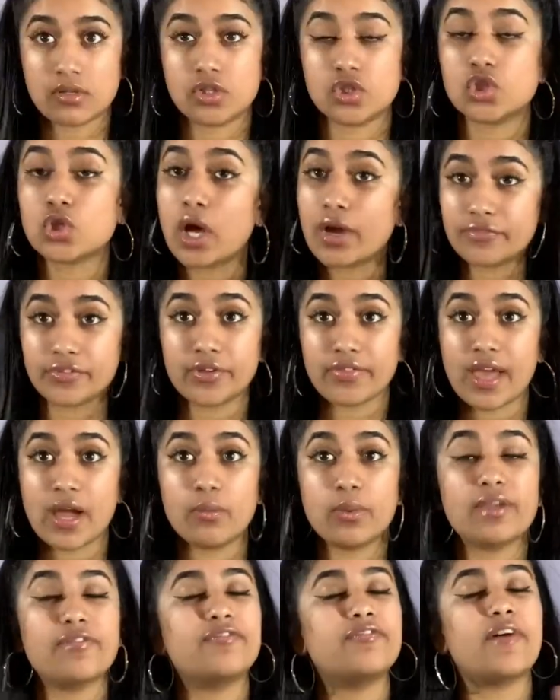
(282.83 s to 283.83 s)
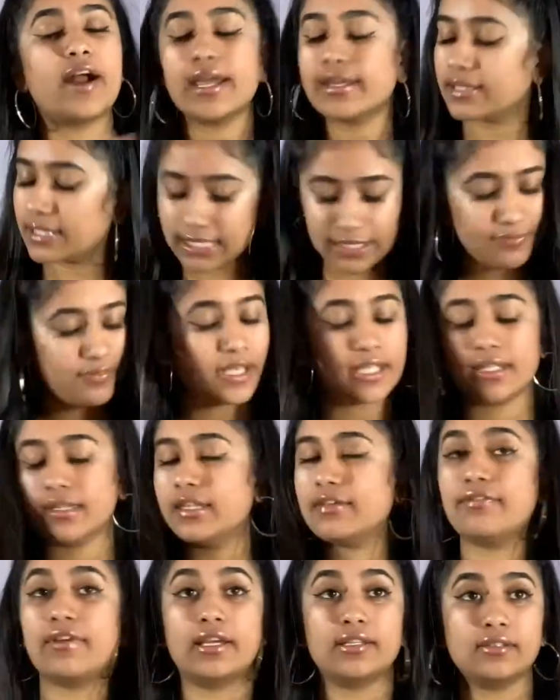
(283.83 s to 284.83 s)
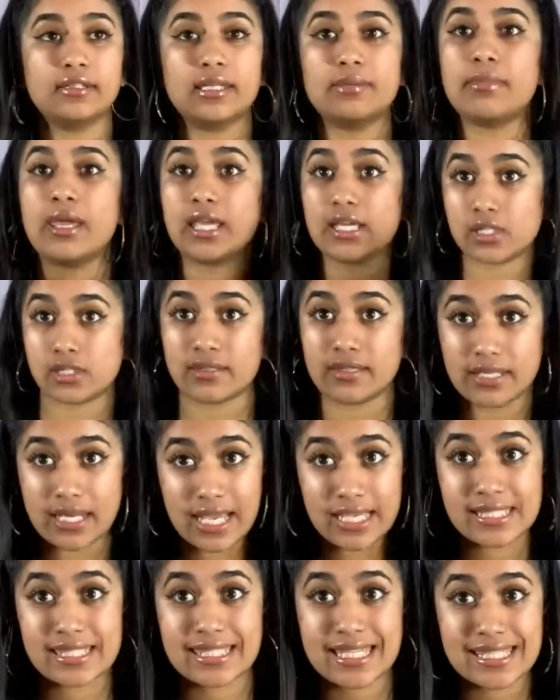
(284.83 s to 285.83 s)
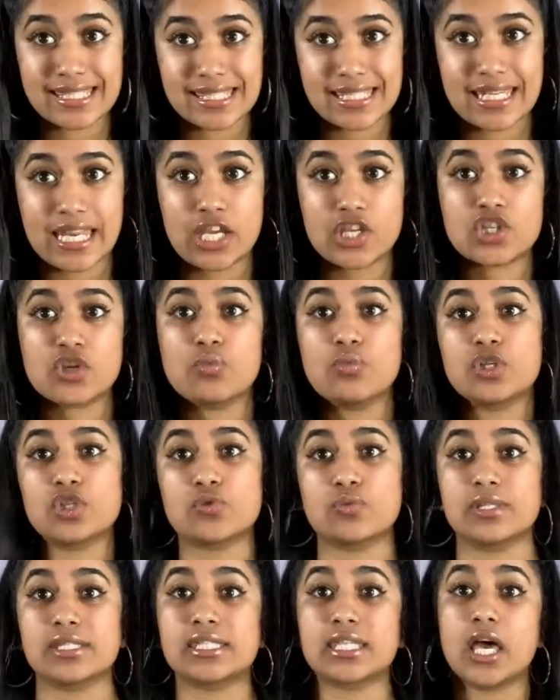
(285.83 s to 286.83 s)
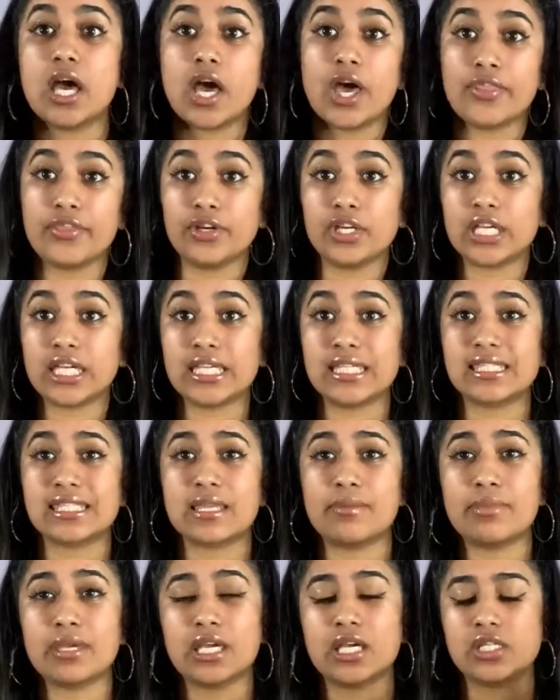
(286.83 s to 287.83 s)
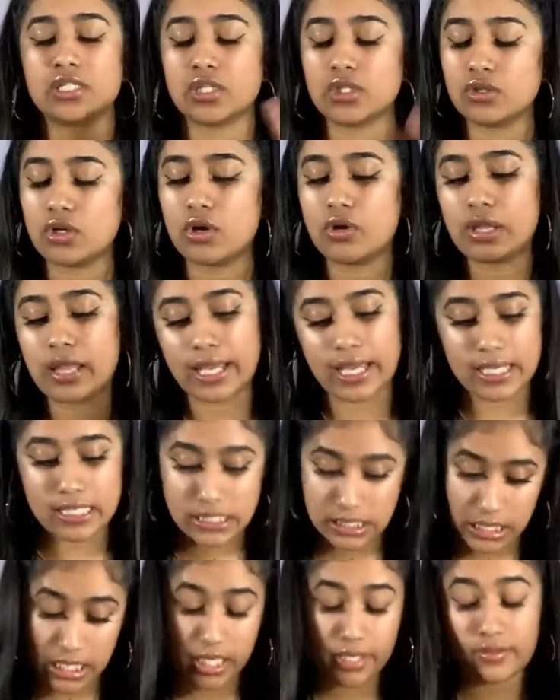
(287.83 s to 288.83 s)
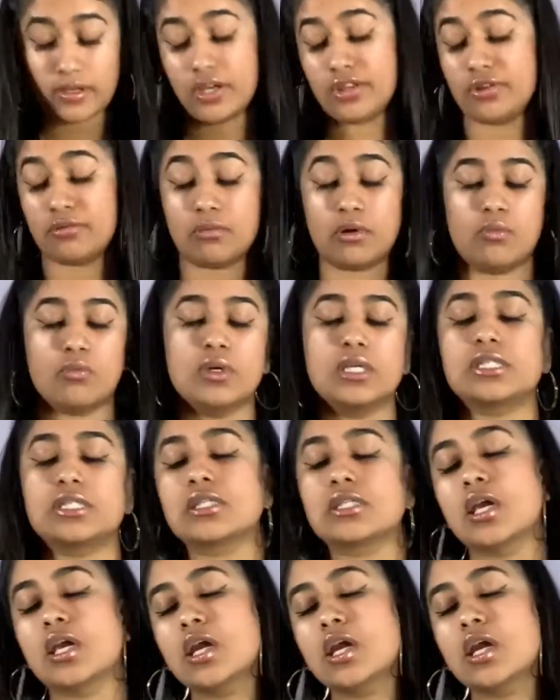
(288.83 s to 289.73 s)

So after that, we finally, finally, finally make it to the next destination, which was the other quince because, you know, like I said, the other one was